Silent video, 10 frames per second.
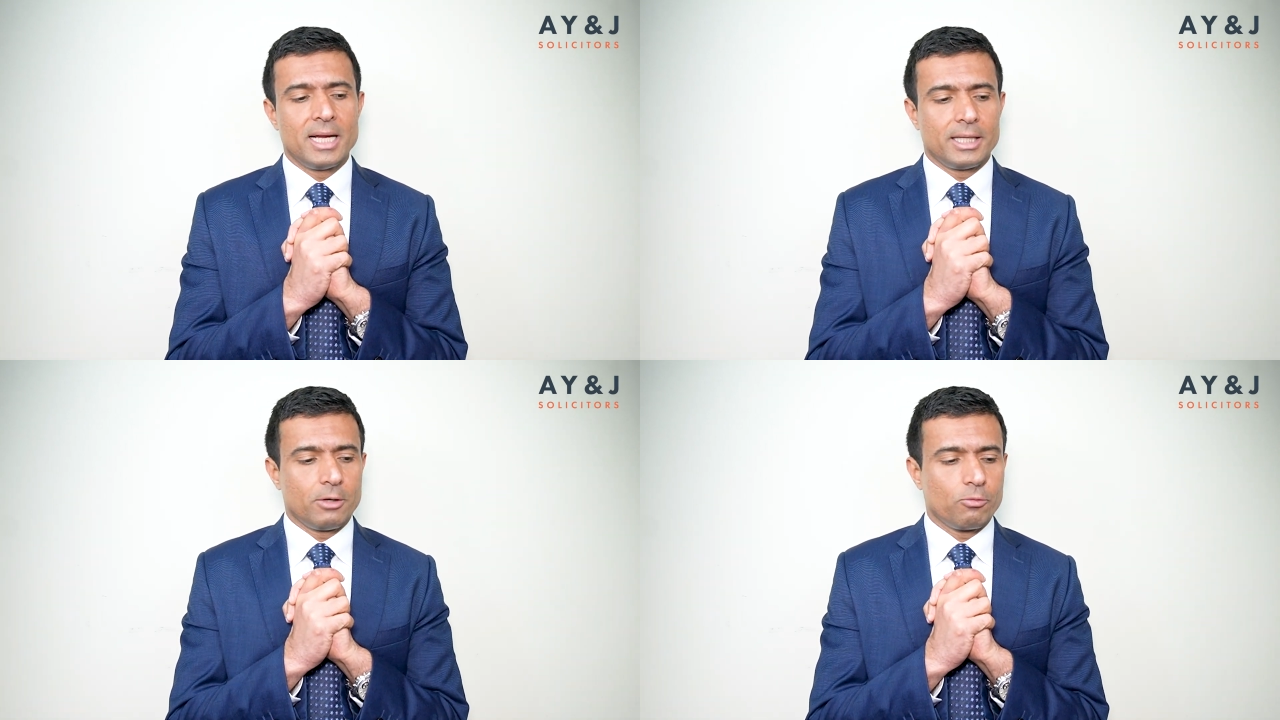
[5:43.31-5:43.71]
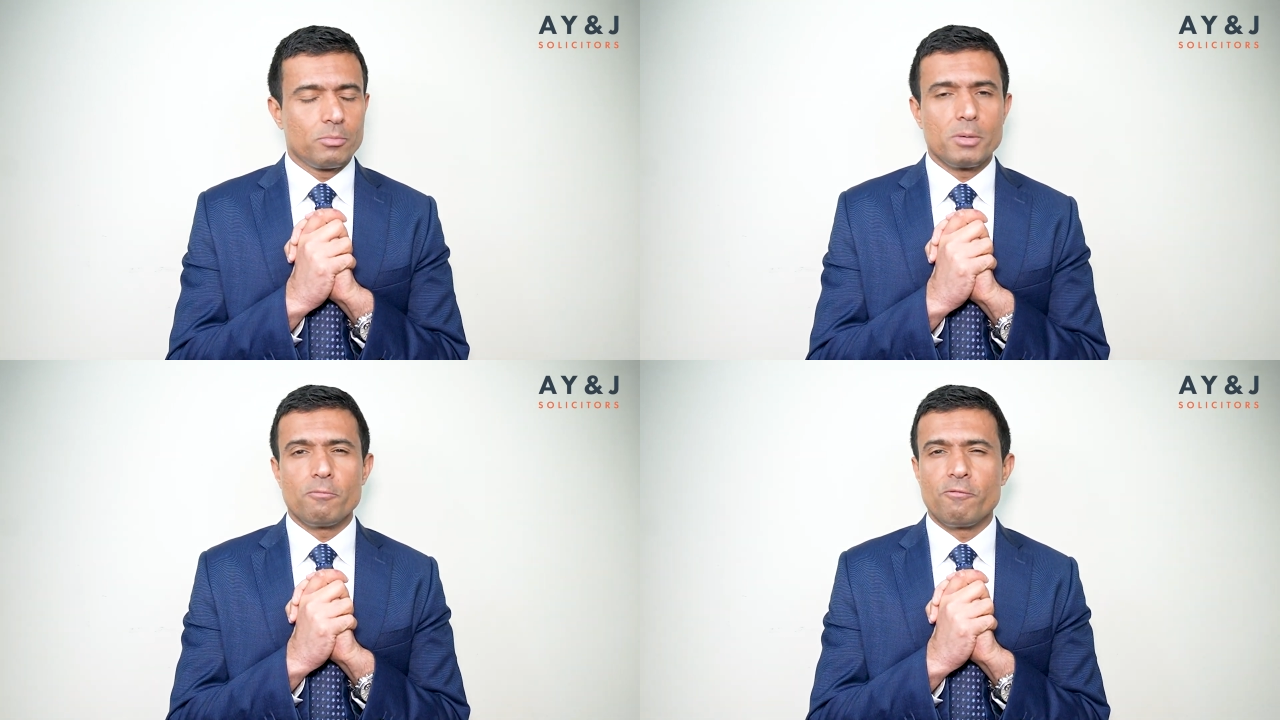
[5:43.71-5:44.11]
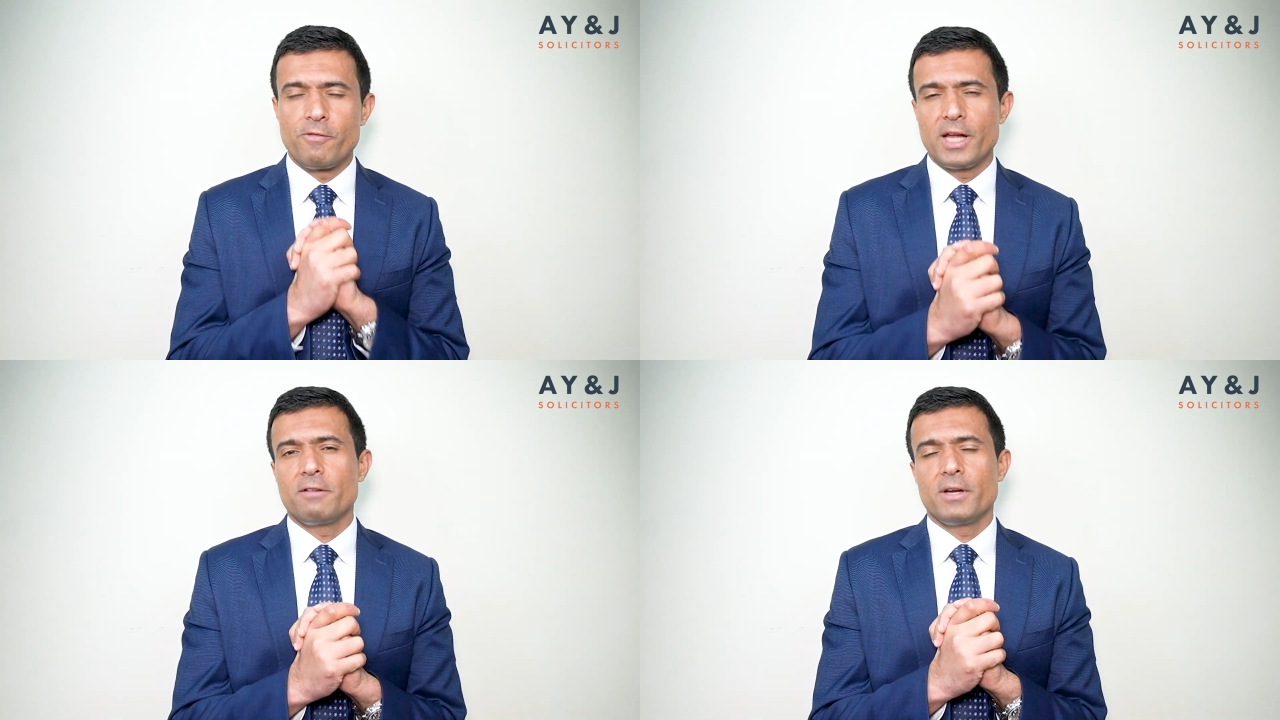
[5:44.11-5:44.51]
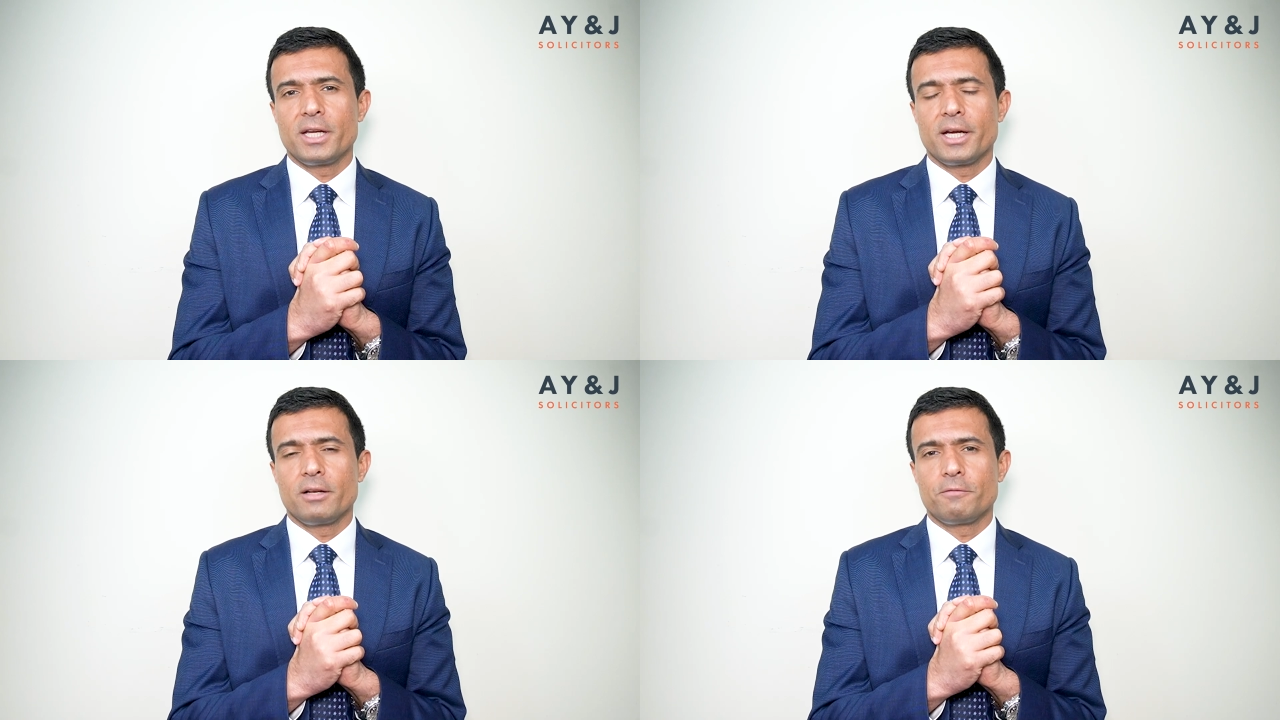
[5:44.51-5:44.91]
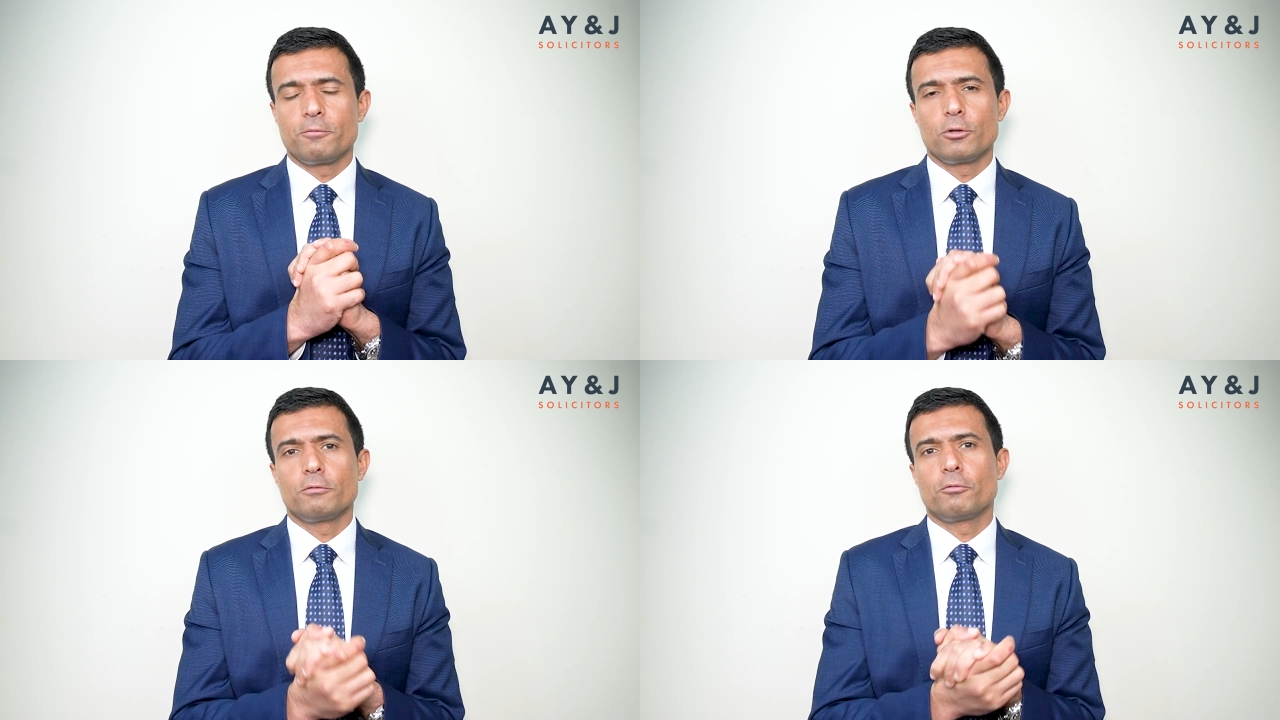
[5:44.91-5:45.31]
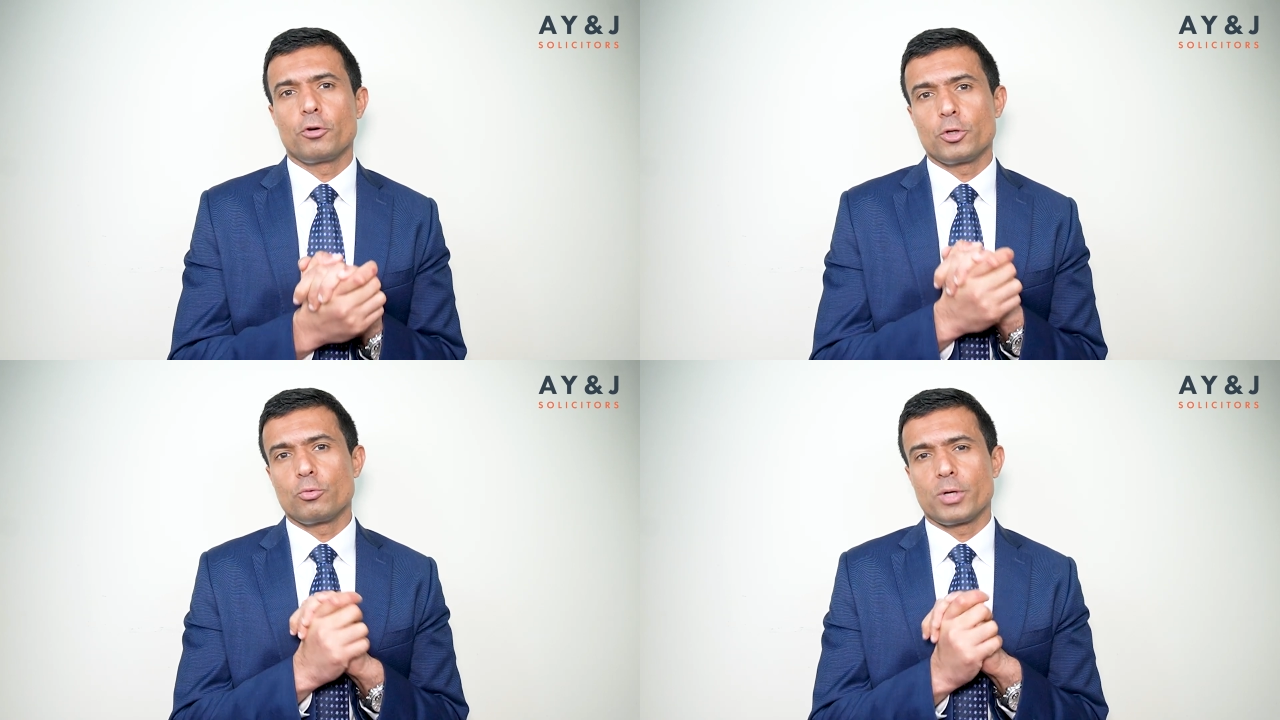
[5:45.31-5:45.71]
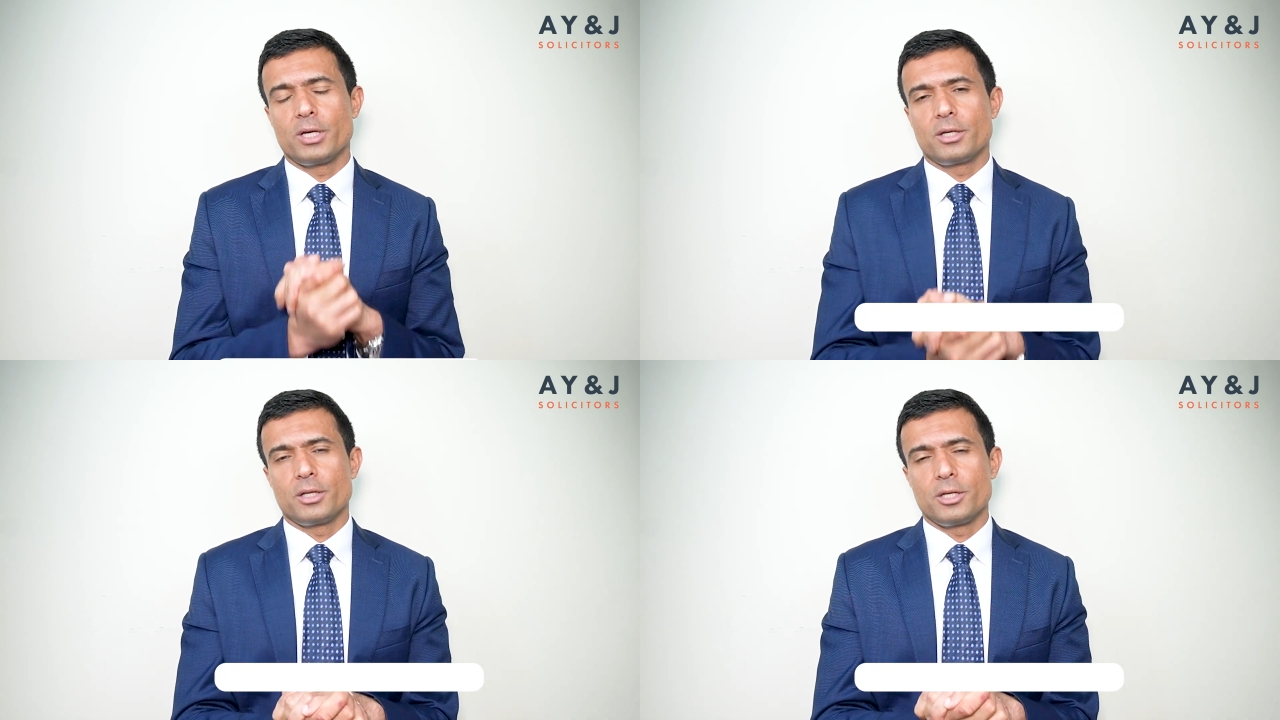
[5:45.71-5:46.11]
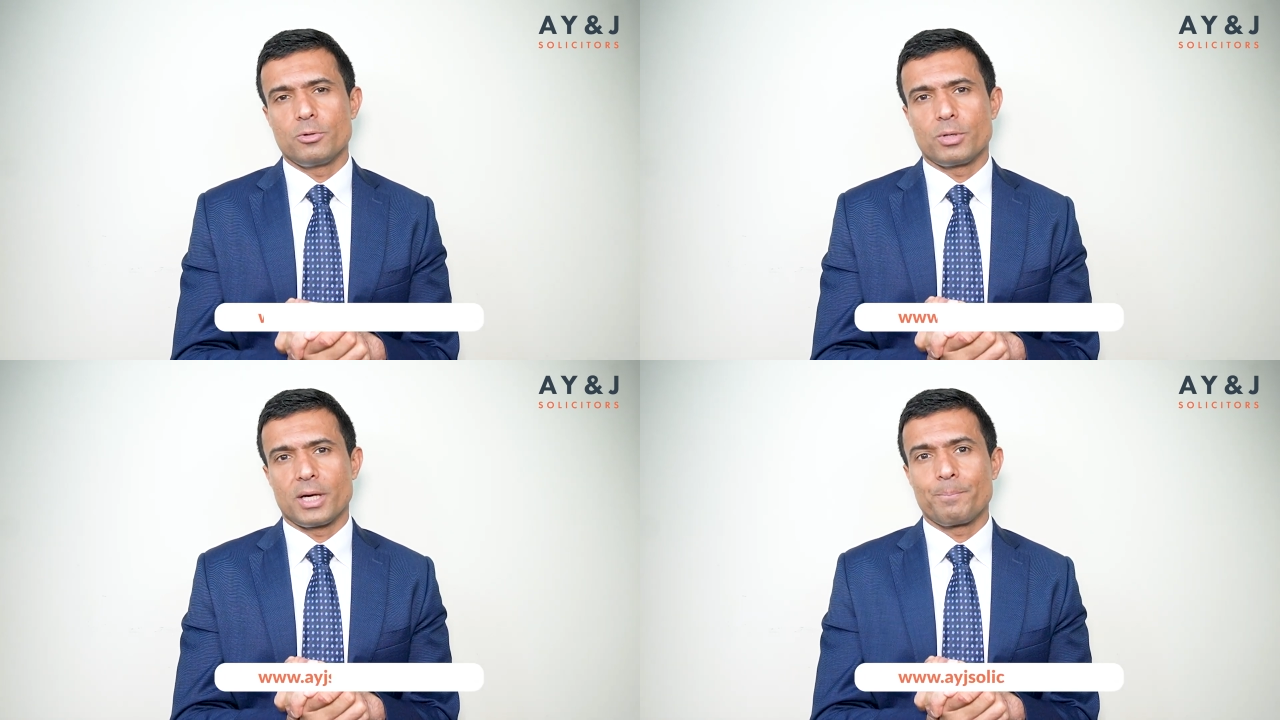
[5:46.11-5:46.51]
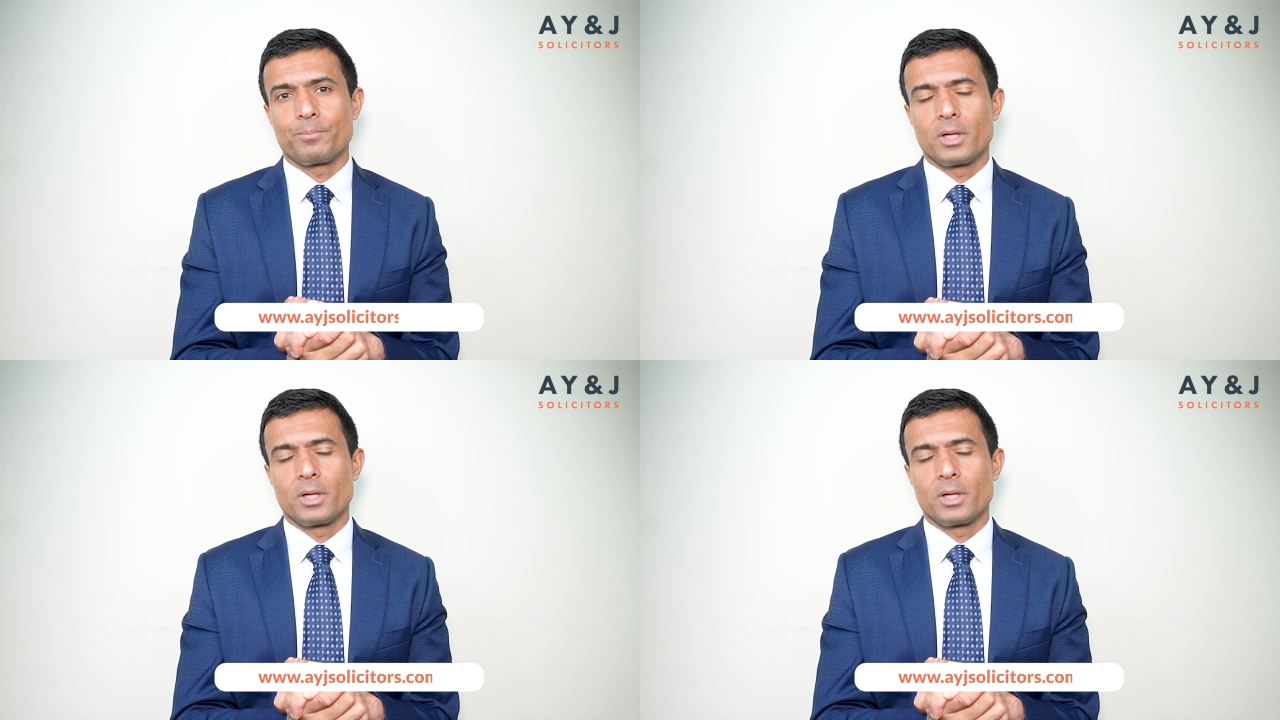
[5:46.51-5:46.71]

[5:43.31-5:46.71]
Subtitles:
That would be very, very helpful for you to enter the UK.